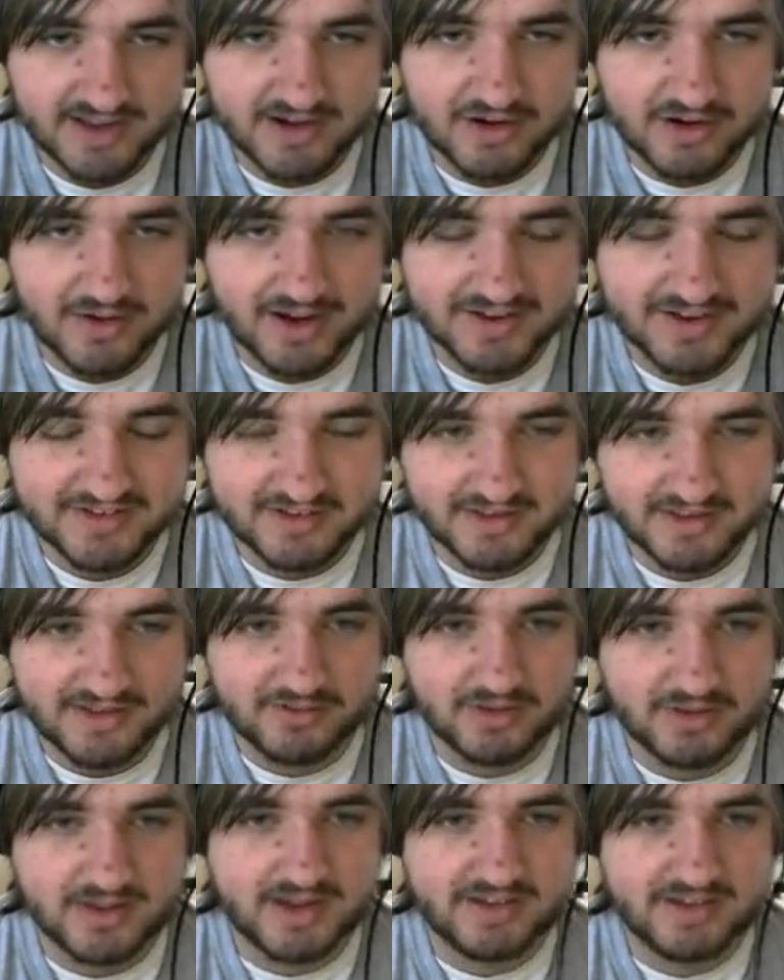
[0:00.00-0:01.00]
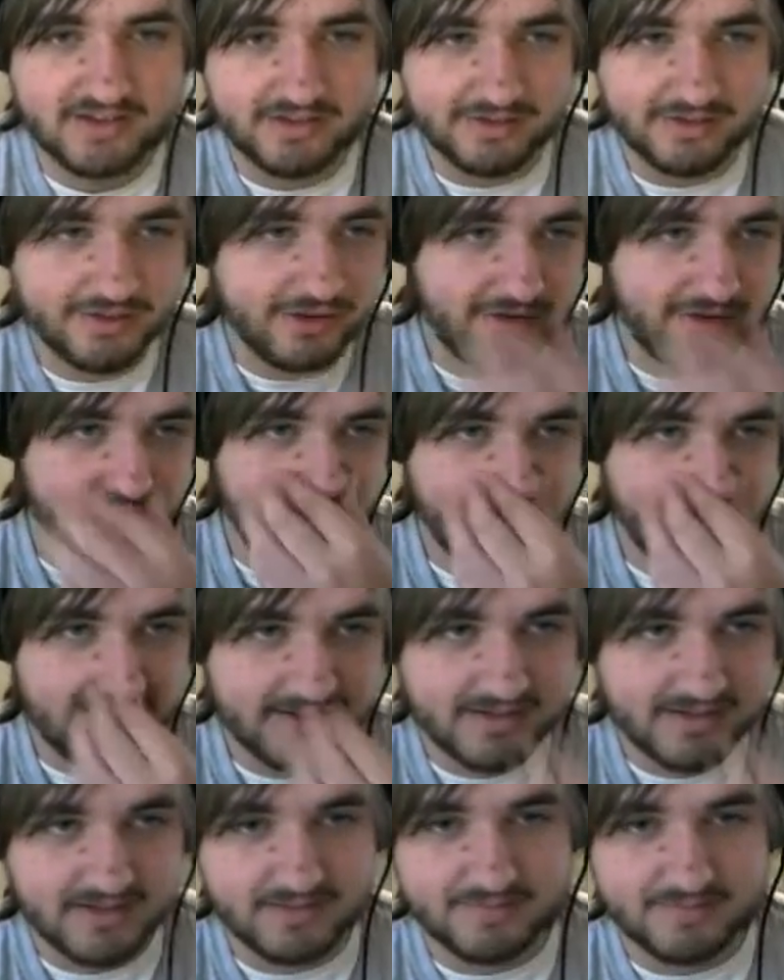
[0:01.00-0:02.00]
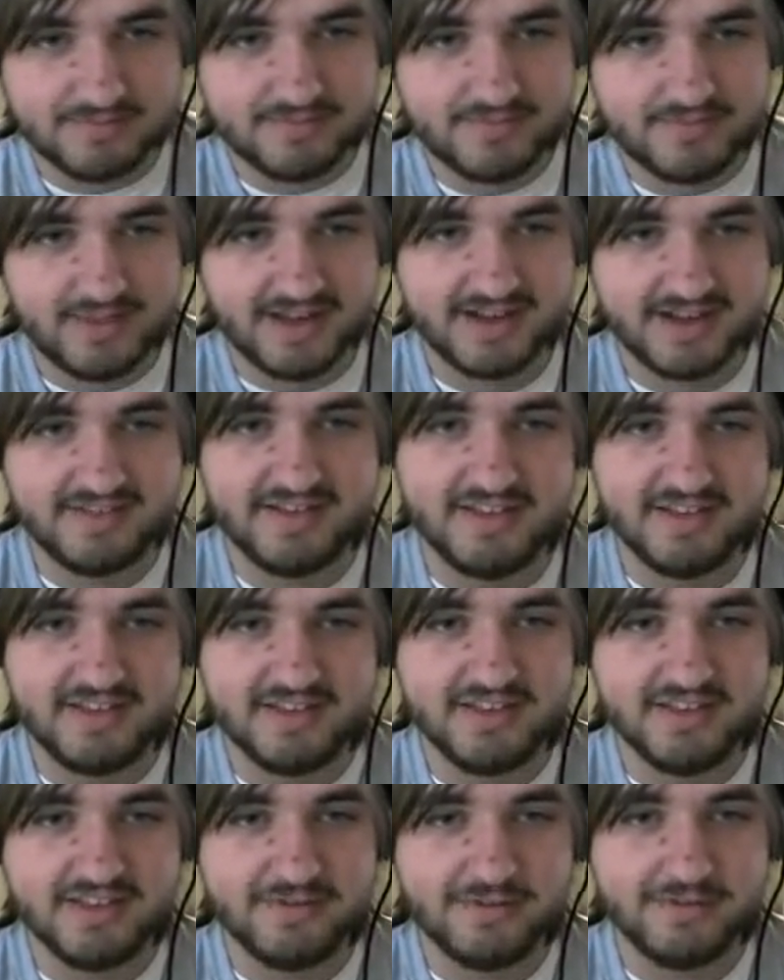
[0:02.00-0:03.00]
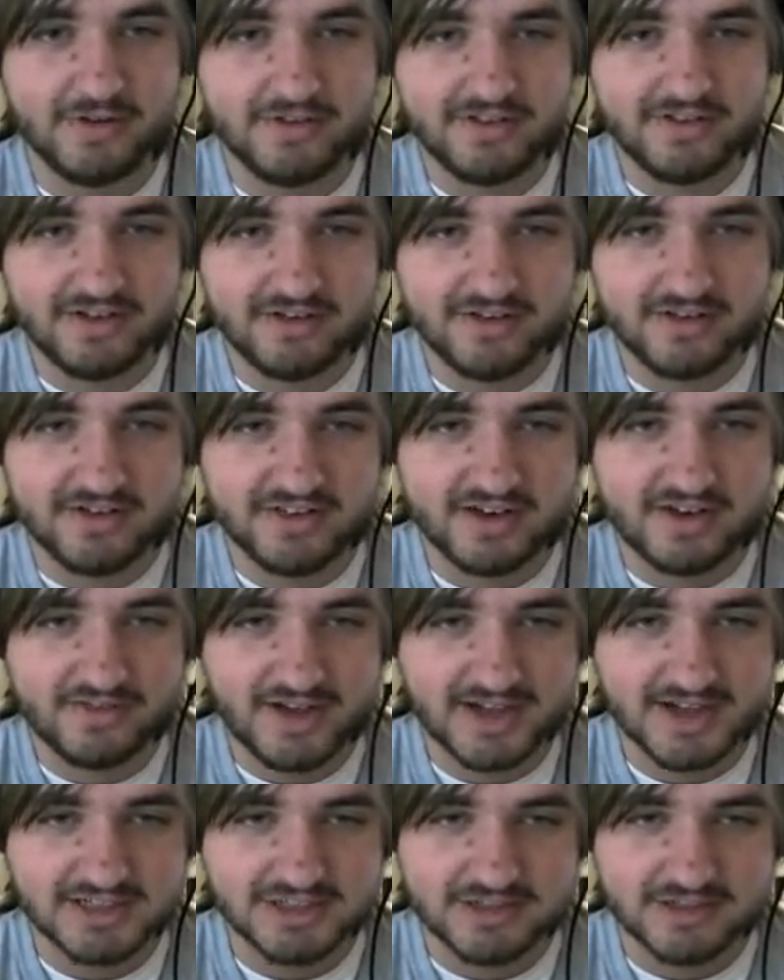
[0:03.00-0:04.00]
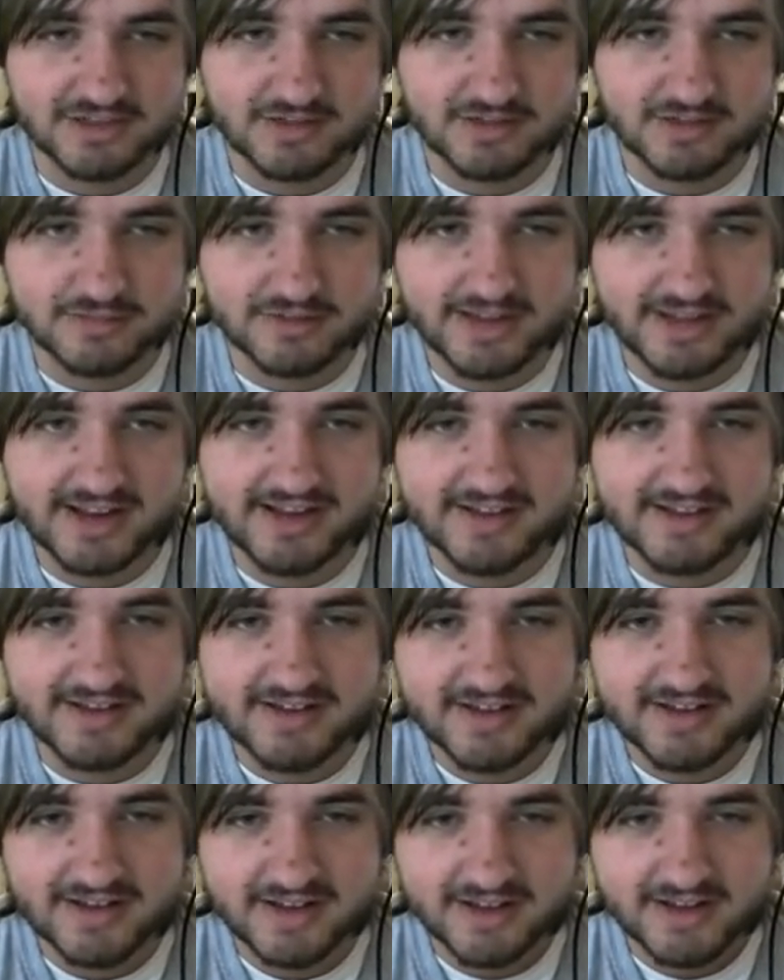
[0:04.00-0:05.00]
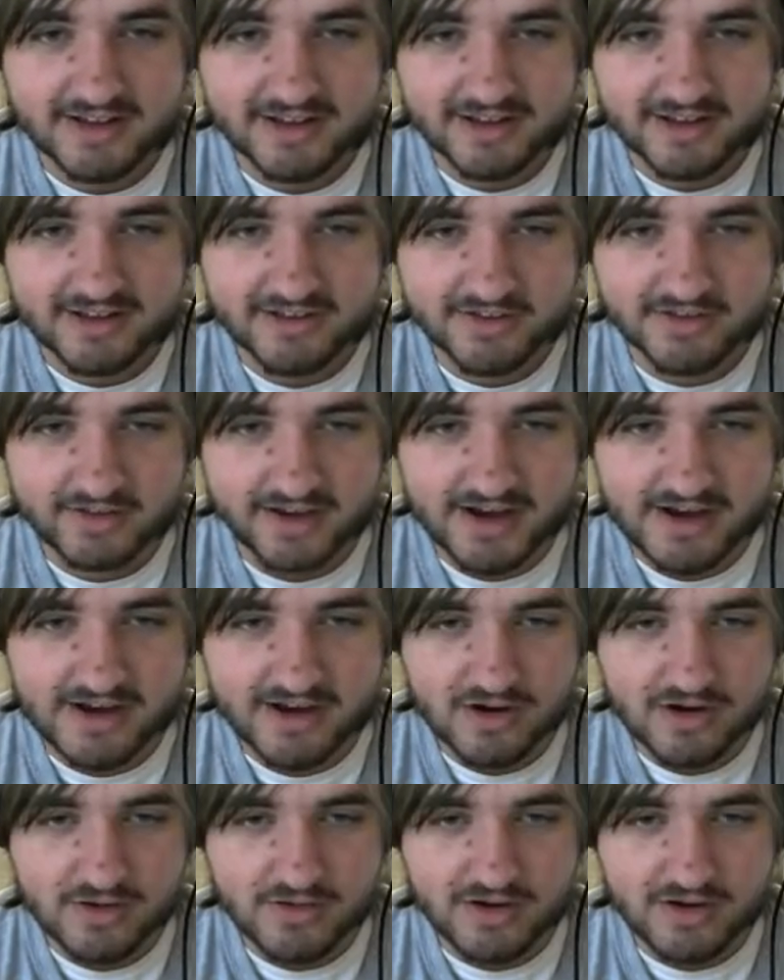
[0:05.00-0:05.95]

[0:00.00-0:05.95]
know I still have a lot to learn. Like I said, this is the first series that I've actually completed, so I know